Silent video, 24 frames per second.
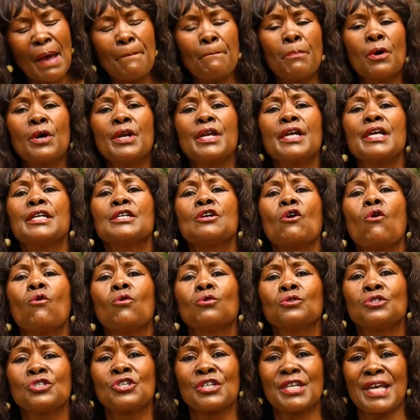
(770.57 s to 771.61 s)
putting it
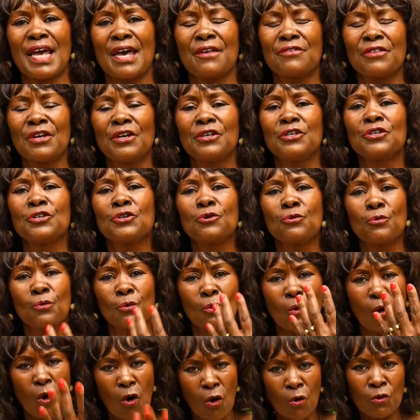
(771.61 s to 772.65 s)
all together, you
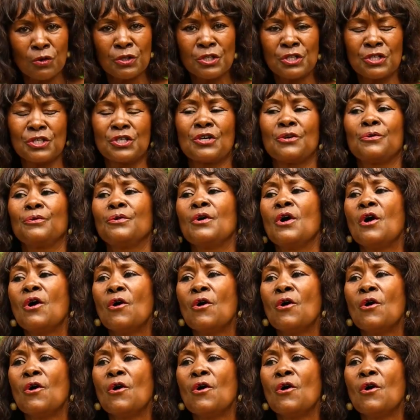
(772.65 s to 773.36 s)
also